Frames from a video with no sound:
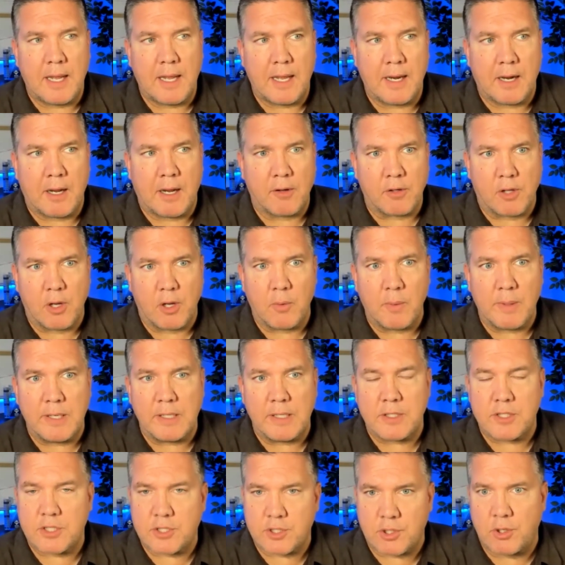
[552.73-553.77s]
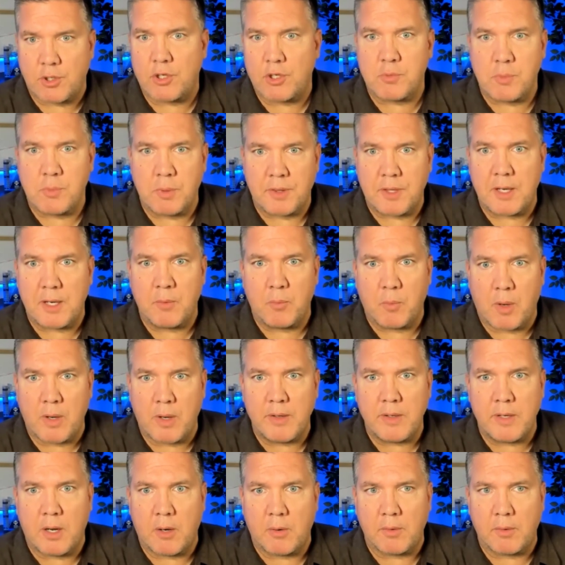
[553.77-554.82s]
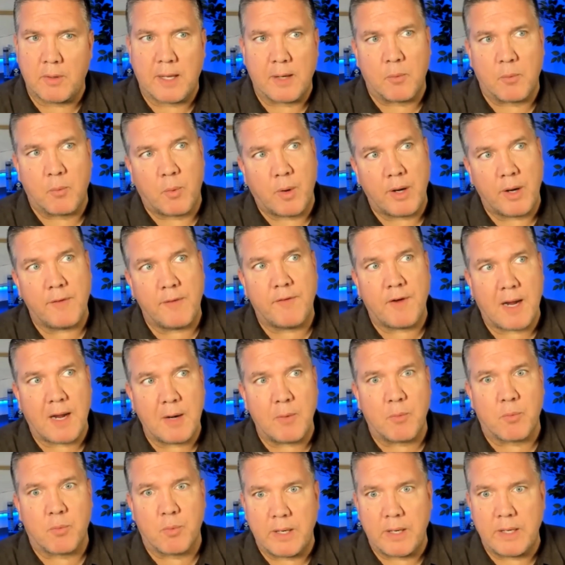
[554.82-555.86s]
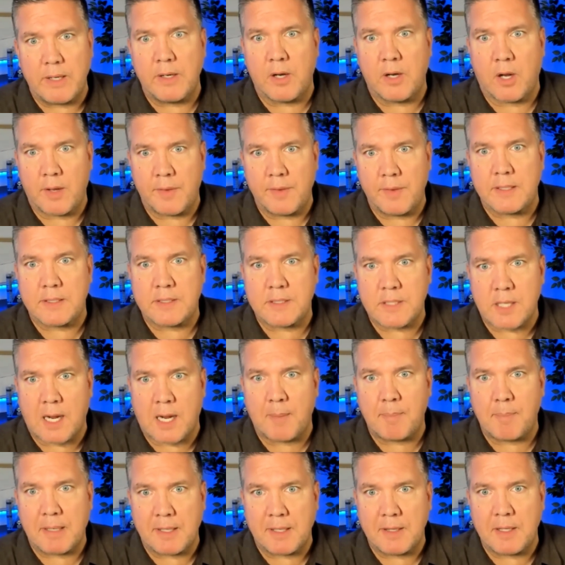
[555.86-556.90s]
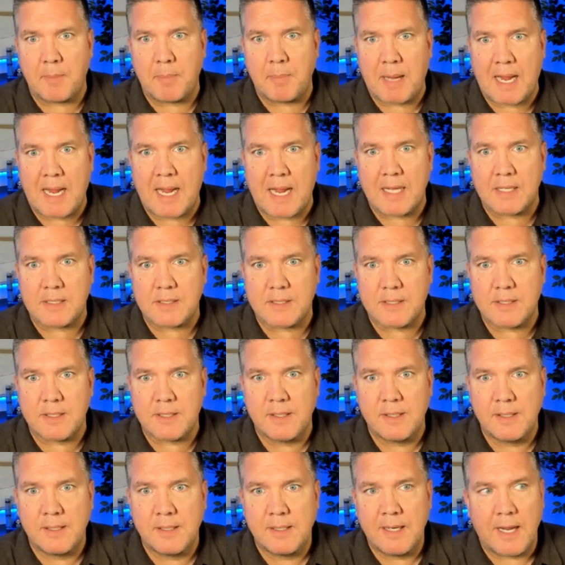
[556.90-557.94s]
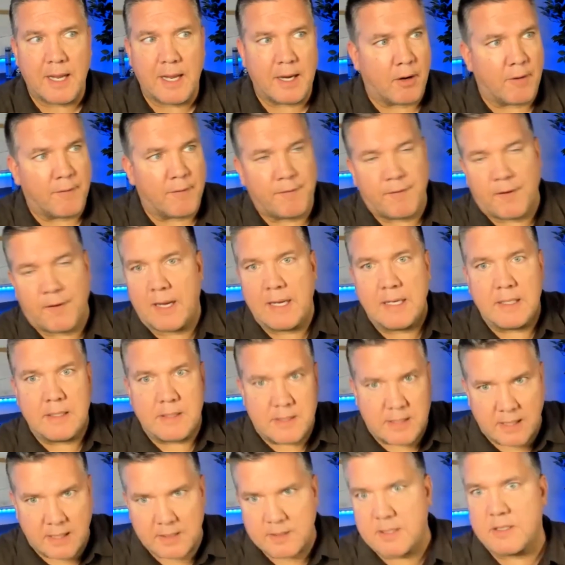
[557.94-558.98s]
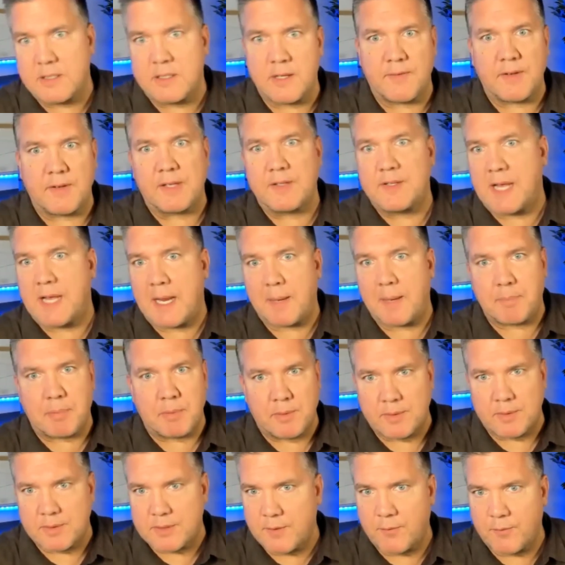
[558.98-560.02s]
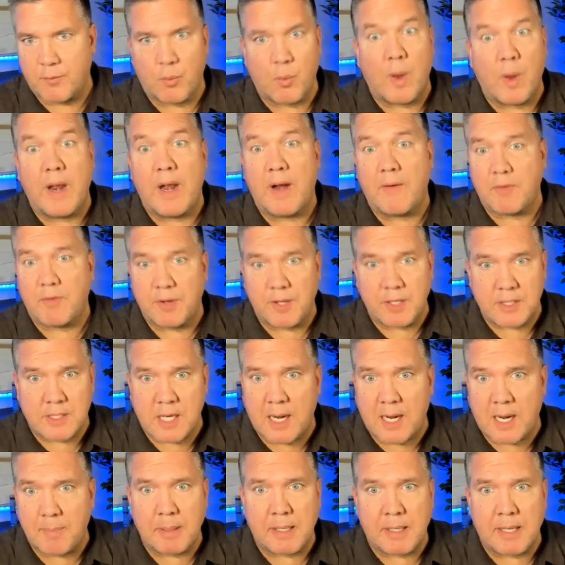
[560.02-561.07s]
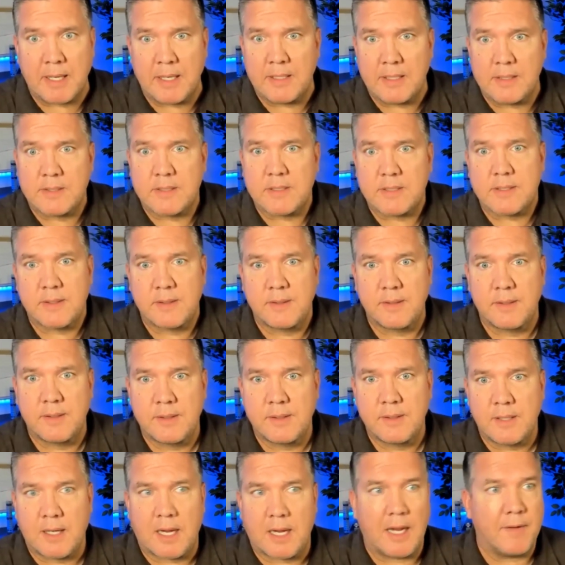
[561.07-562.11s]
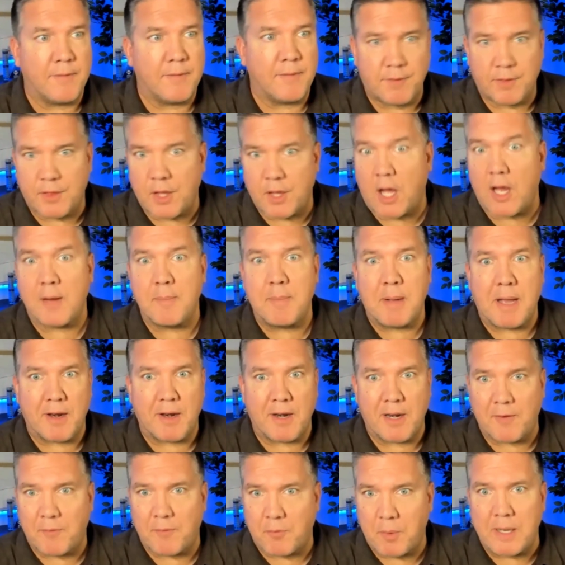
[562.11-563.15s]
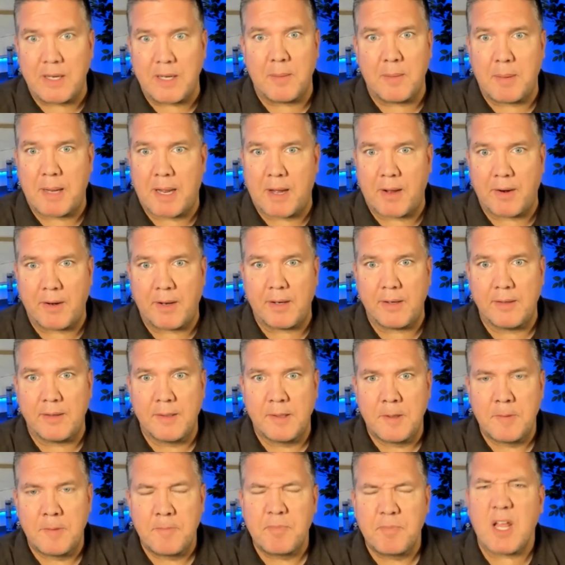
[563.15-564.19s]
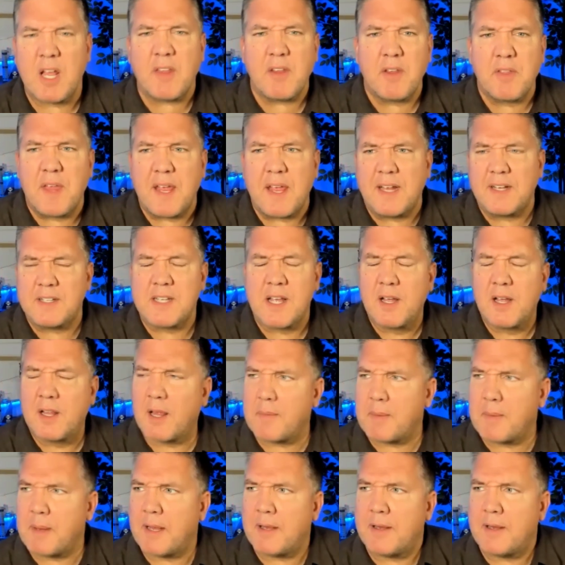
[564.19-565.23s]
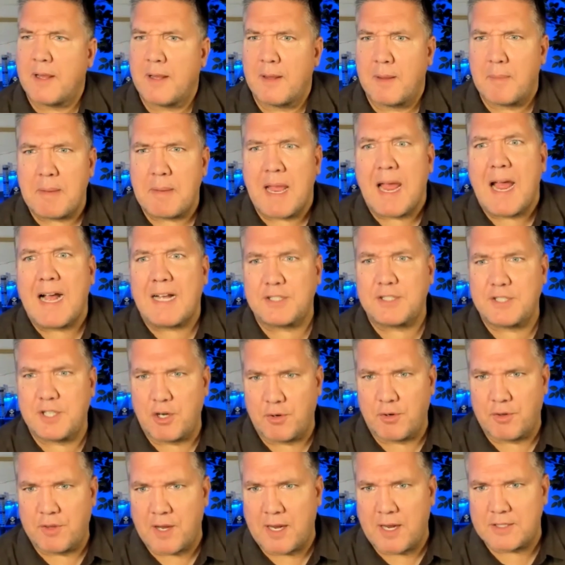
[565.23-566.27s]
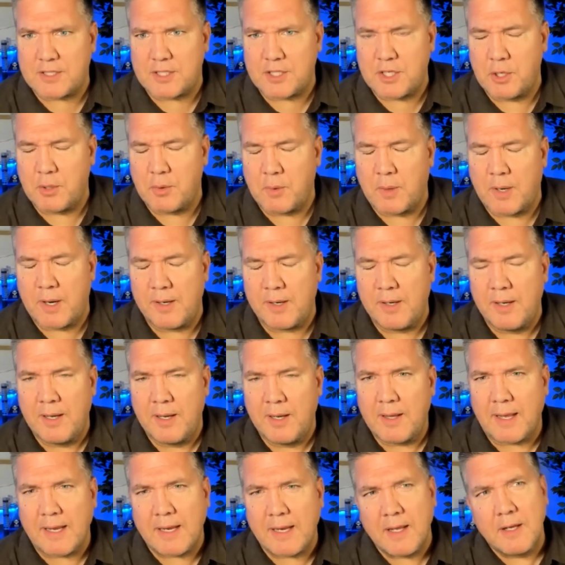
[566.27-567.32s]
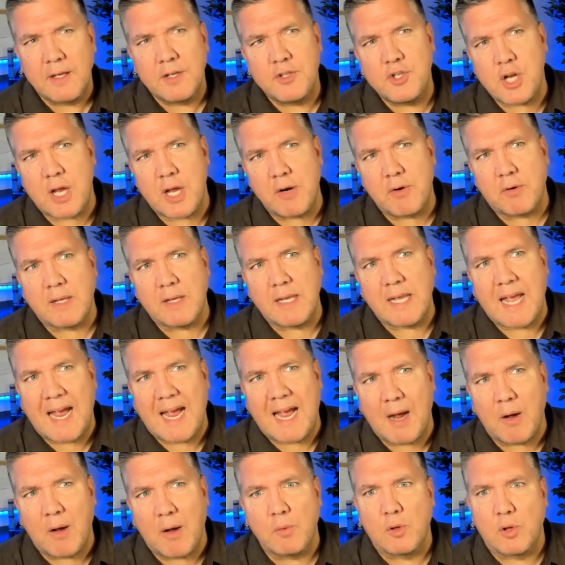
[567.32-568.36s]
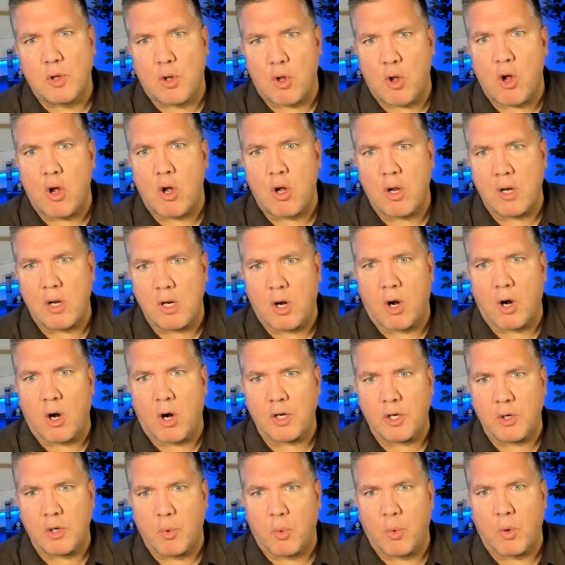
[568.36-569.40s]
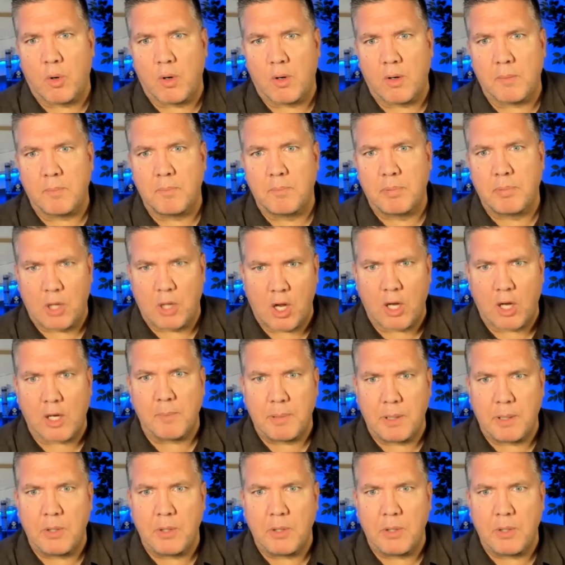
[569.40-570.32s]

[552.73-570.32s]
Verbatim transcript: and I'll go in and search within OneNote, like, what have I written on this topic in the past? And I'll find dozens of examples of whatever the topic is. I've thought about it, I've written about it. The other thing is, let me ask your thoughts too on, like, generally, how long are your blog